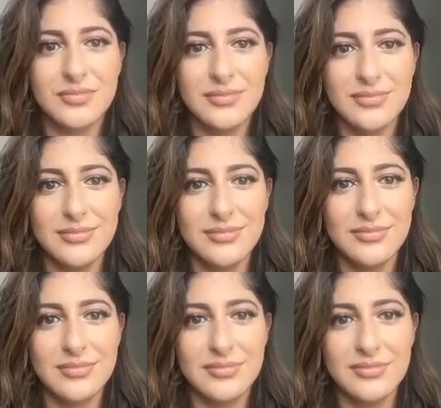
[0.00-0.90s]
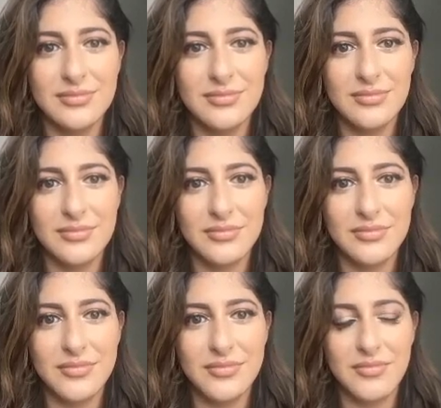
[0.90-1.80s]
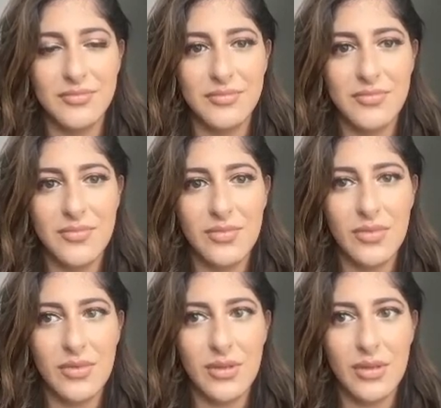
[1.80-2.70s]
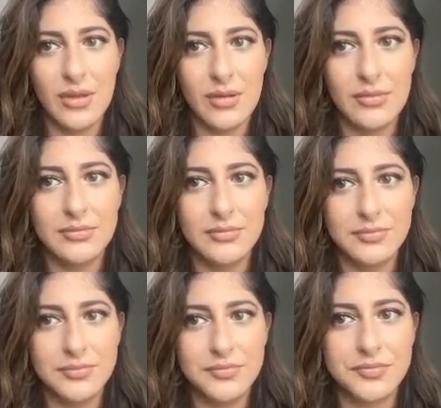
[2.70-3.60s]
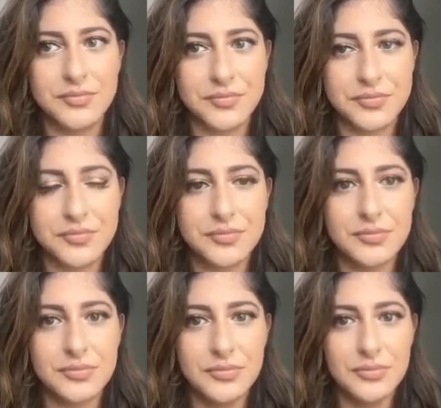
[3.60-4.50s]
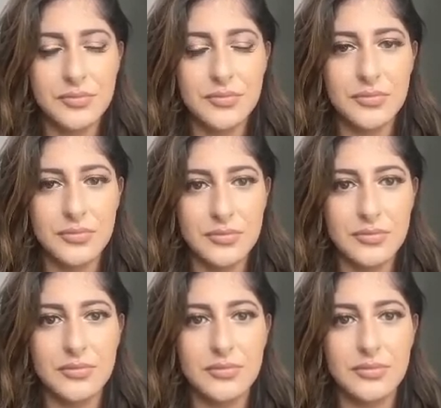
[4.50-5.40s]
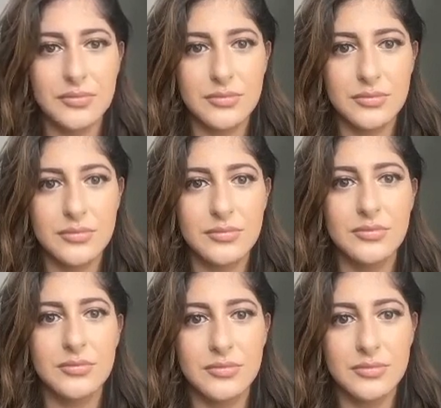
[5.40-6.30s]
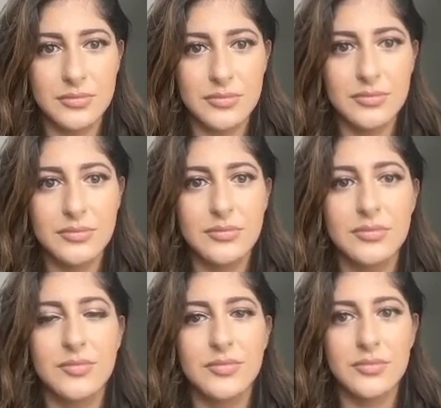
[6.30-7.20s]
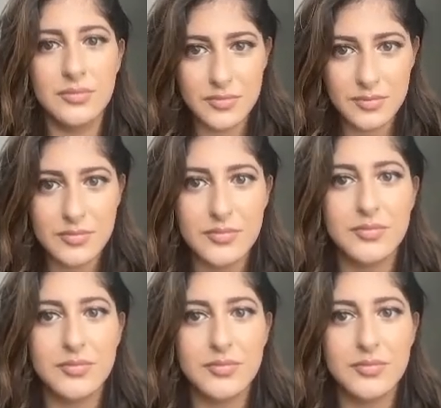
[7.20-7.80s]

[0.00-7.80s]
[no speech]